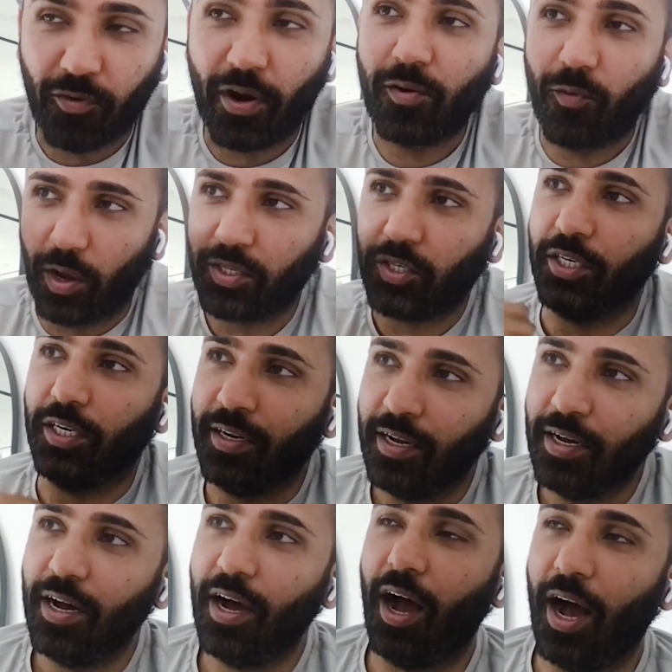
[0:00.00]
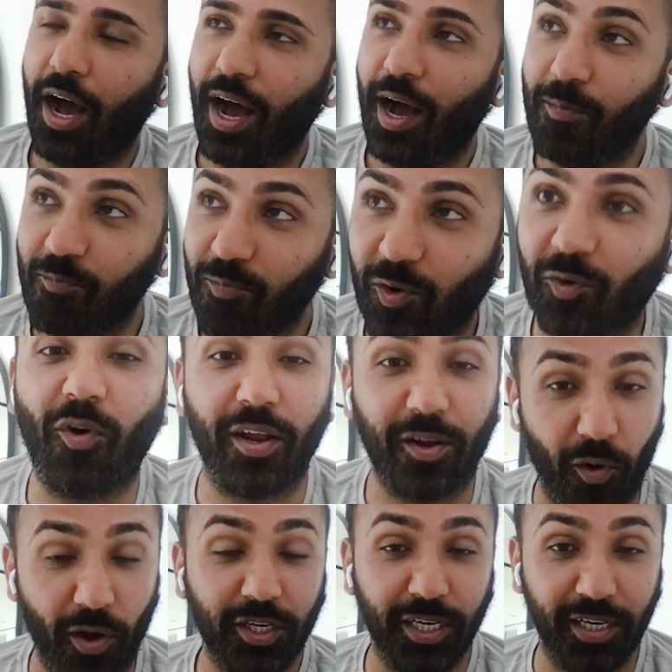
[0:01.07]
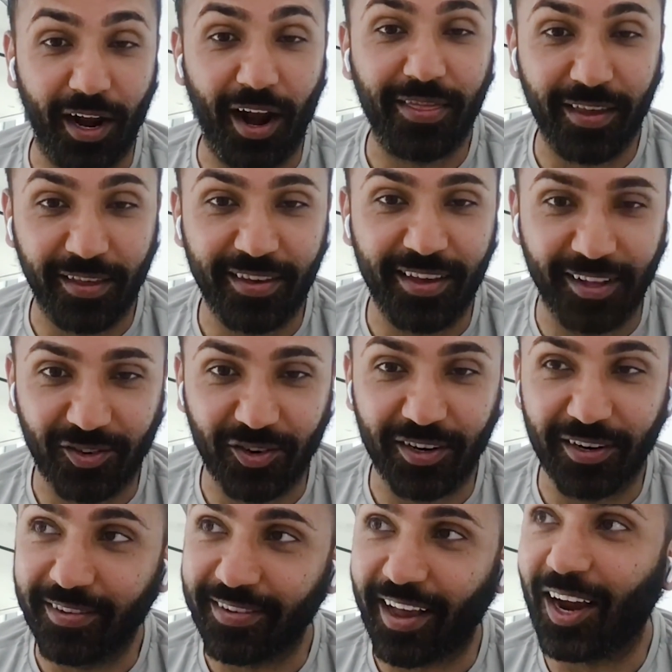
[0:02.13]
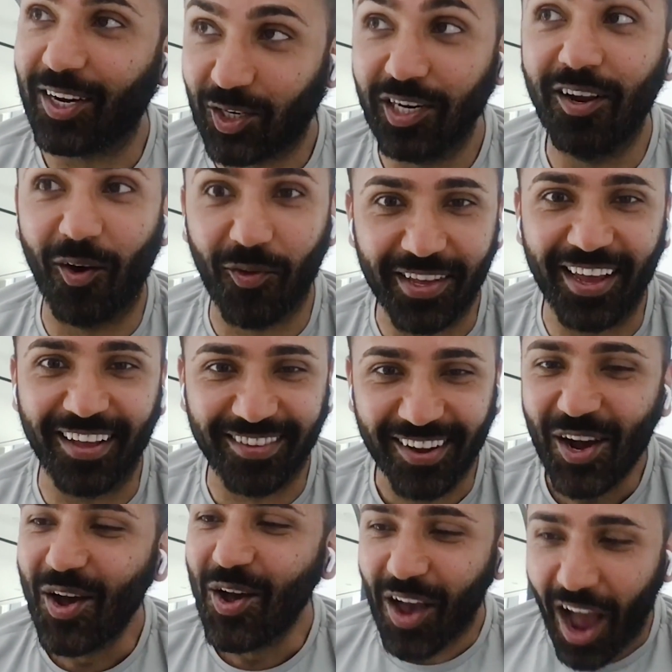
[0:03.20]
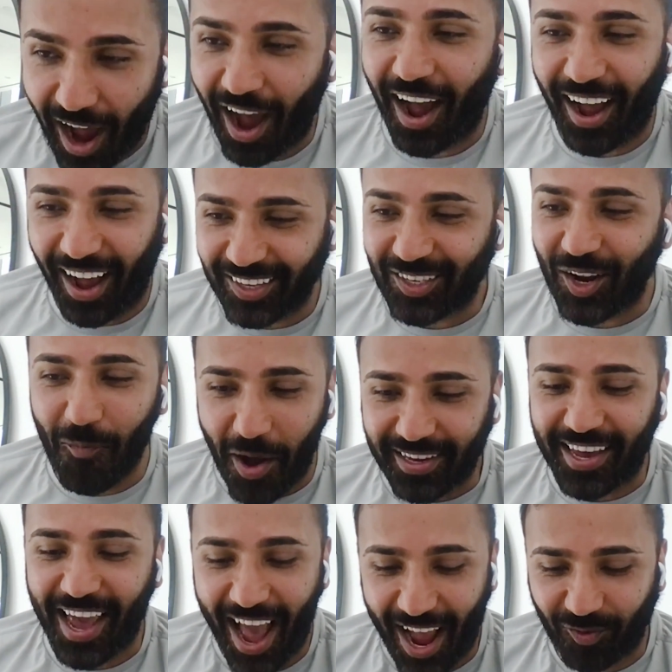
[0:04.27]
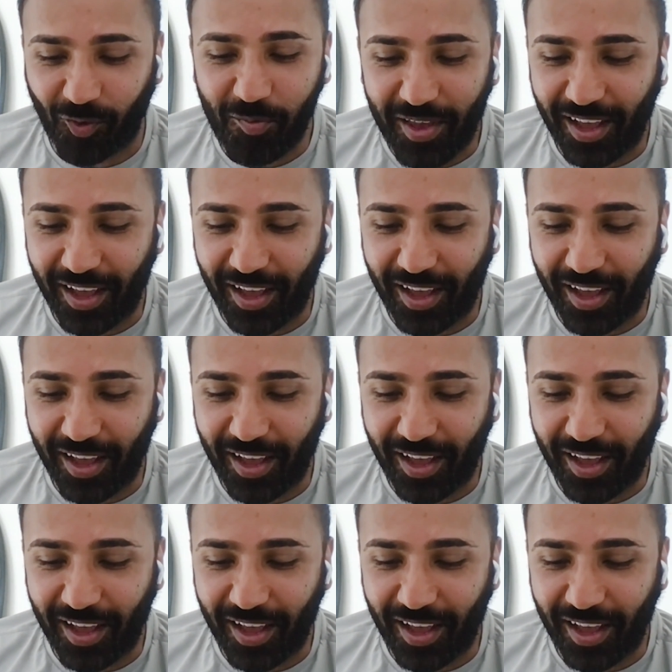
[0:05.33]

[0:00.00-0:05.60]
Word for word: Great question. Um, great question, and I think the answer is I should know the answer. I, I know my CAC